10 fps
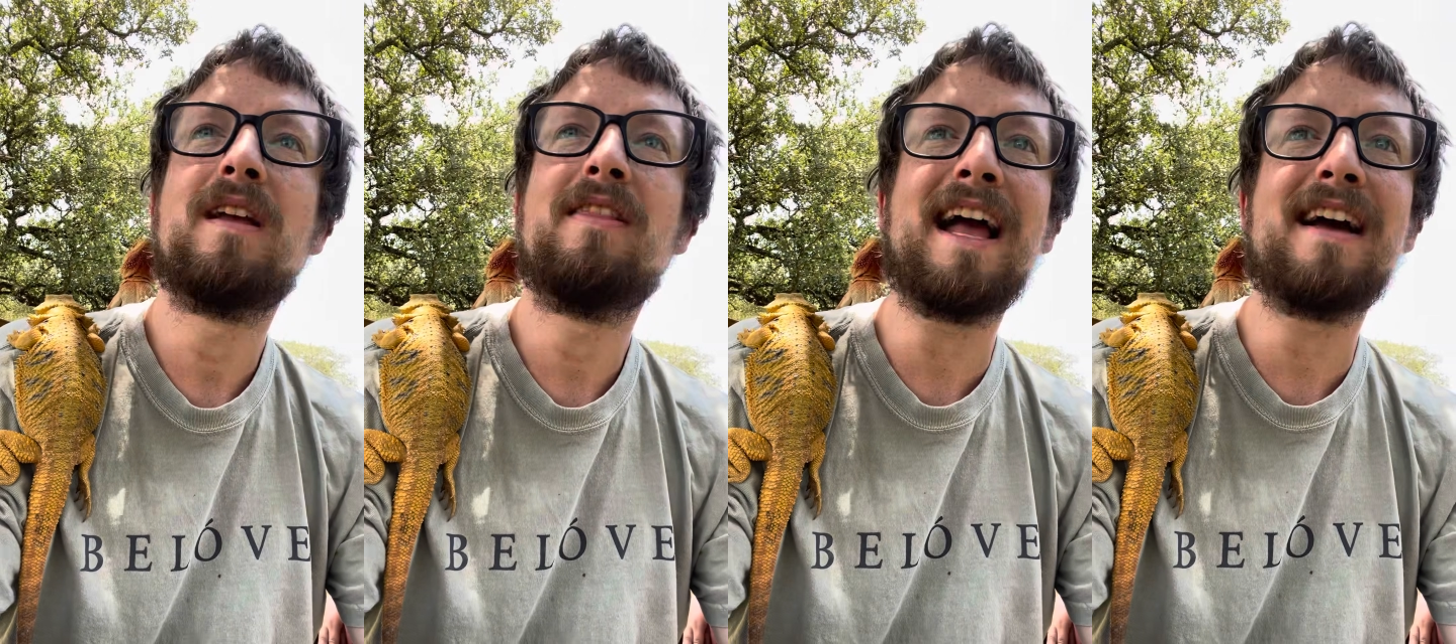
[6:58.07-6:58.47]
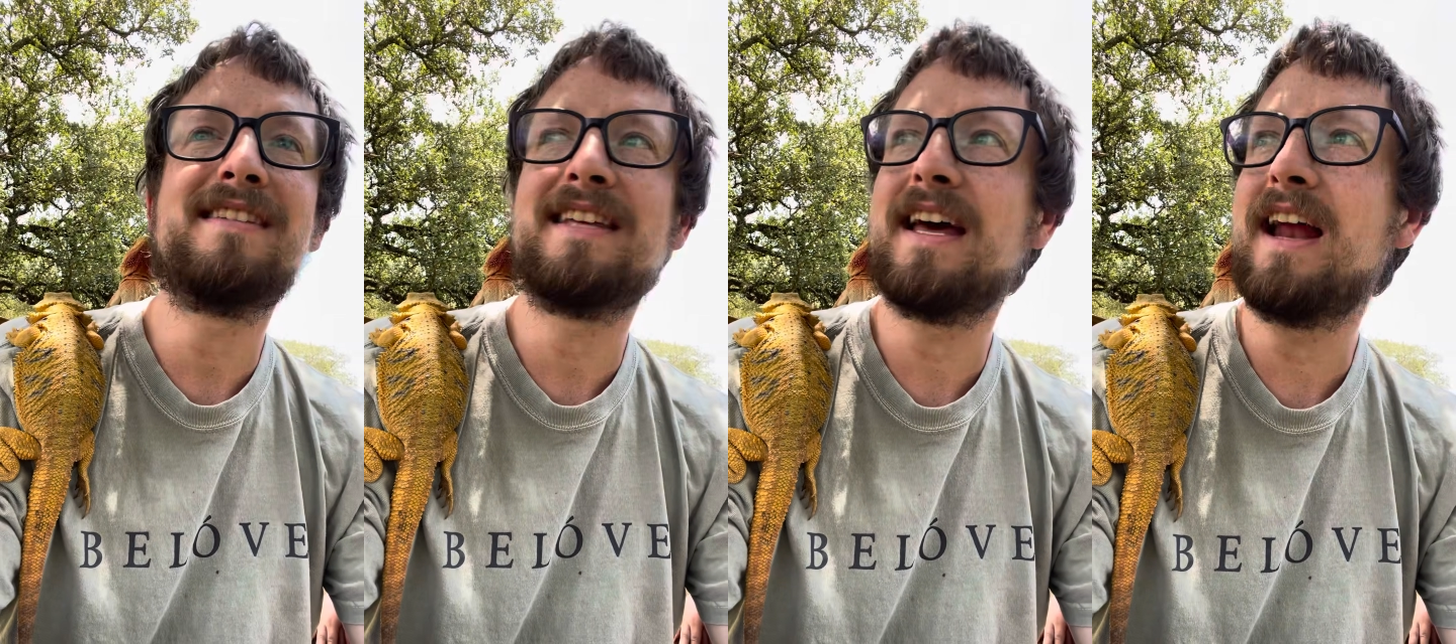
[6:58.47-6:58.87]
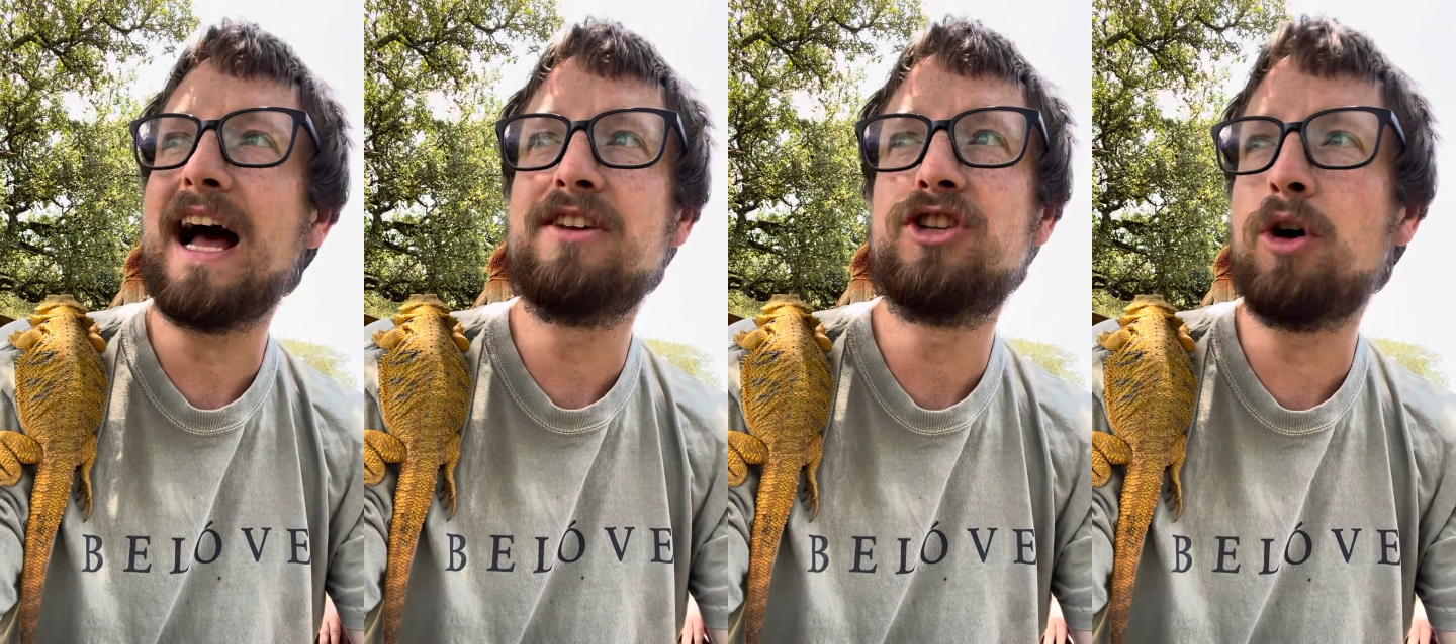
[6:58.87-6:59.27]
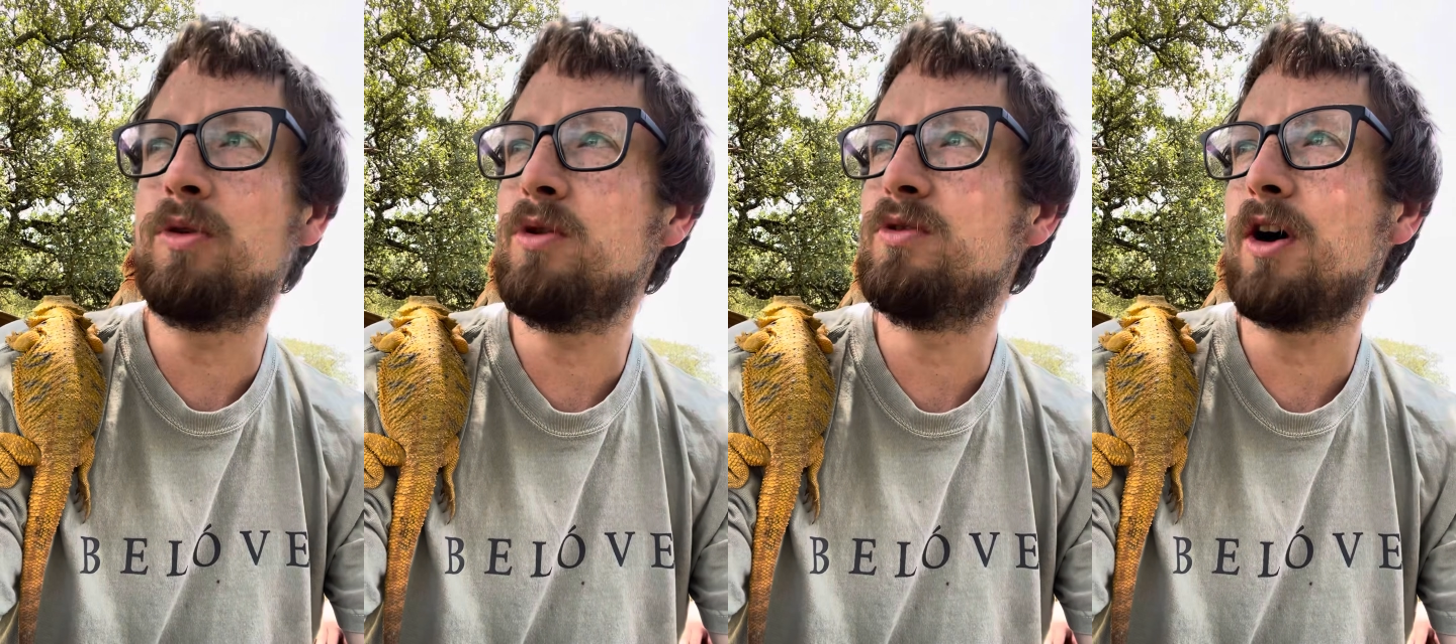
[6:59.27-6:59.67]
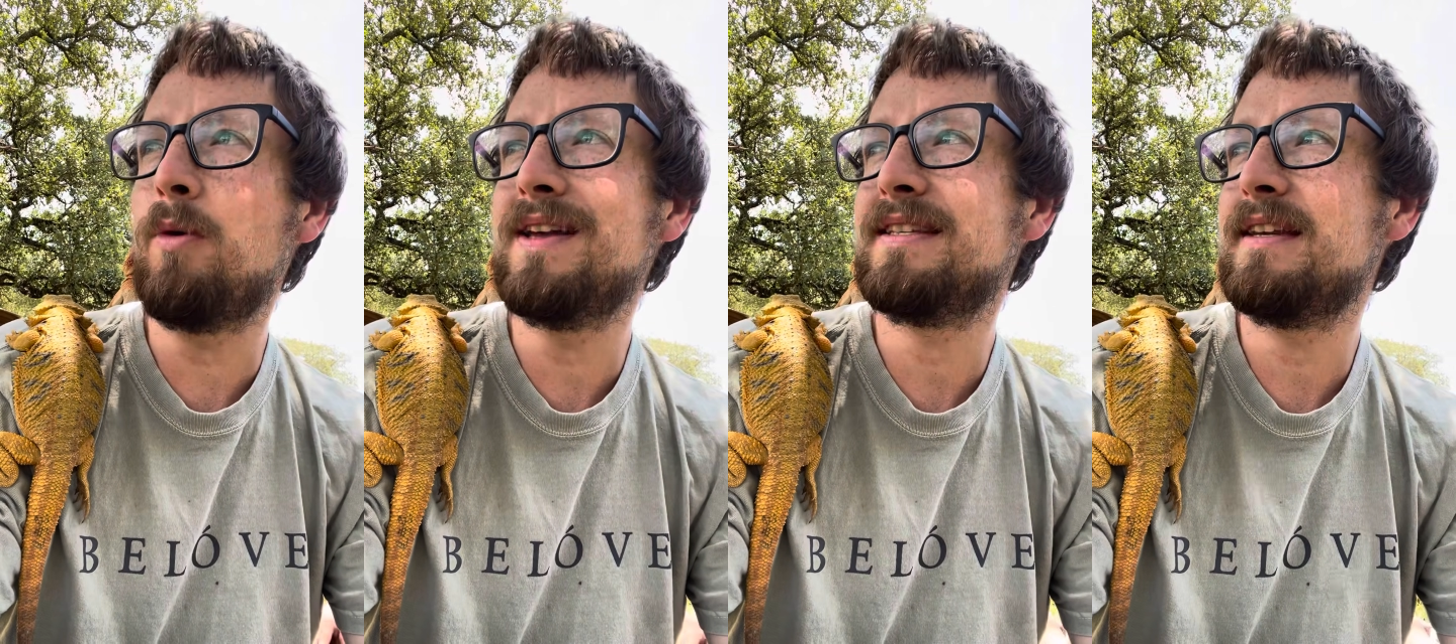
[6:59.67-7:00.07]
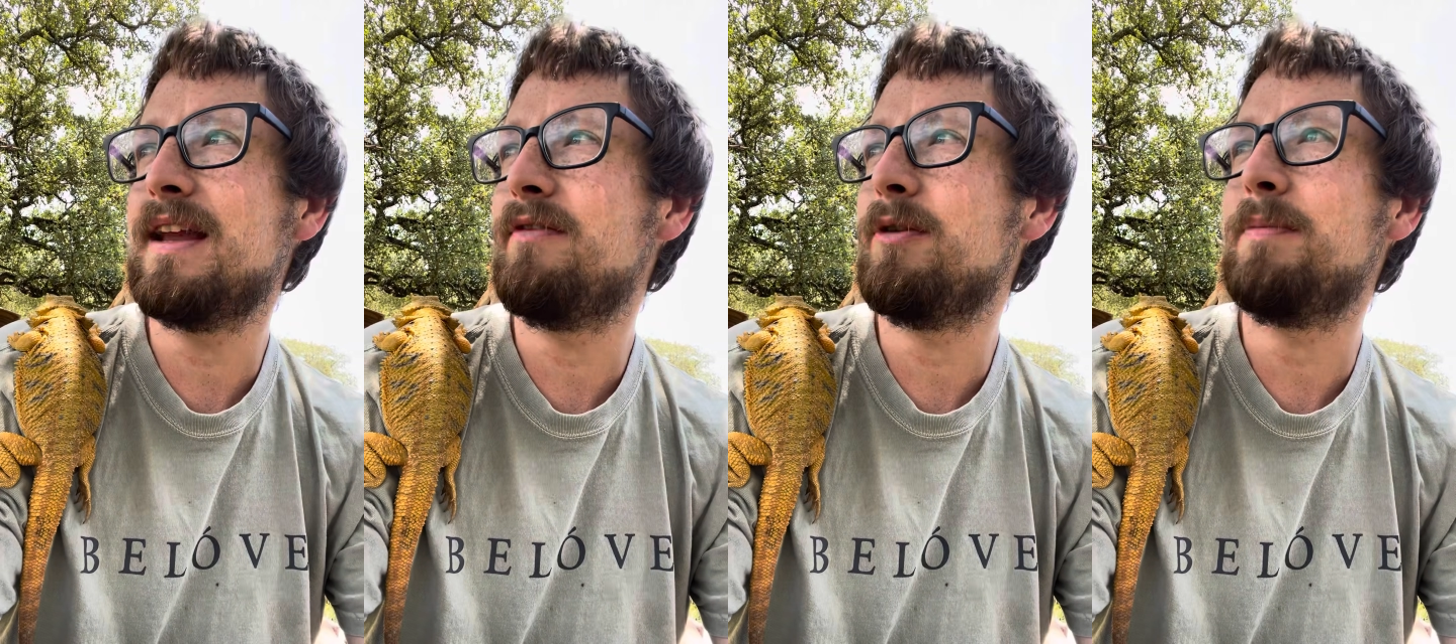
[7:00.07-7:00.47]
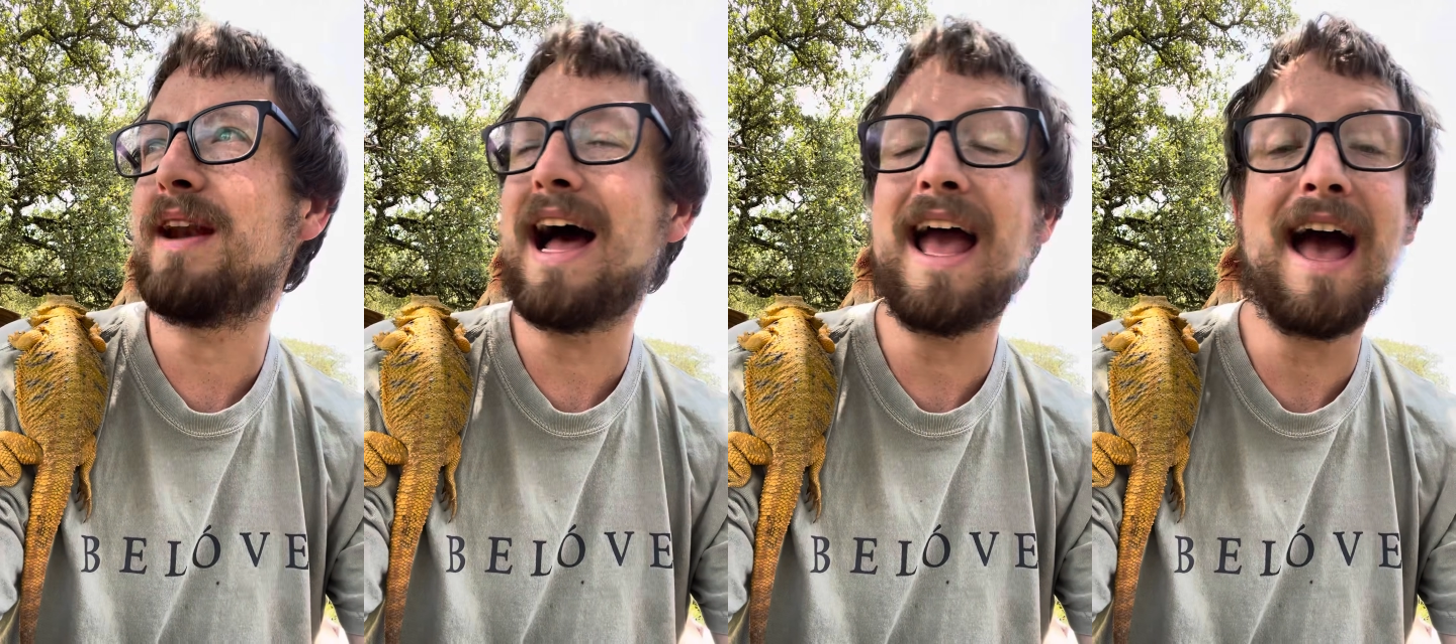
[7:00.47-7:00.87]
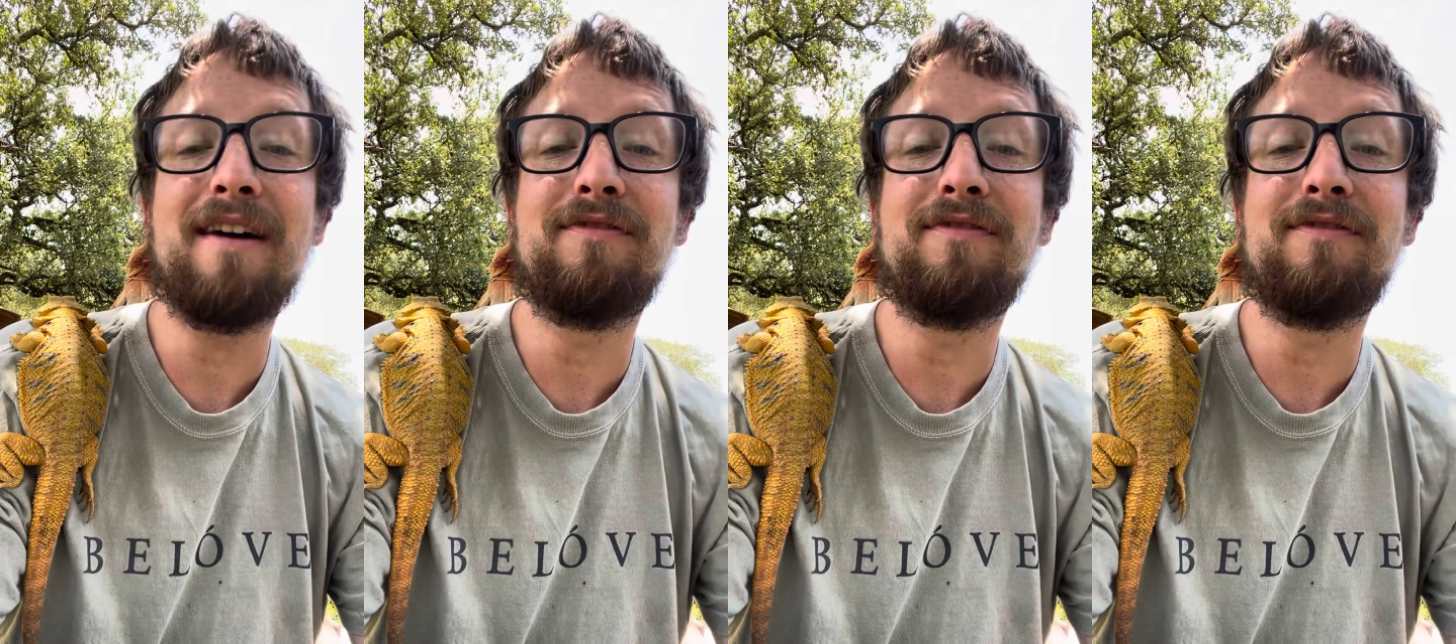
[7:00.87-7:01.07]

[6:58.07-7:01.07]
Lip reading: Like I said, I don't use always and never, but I have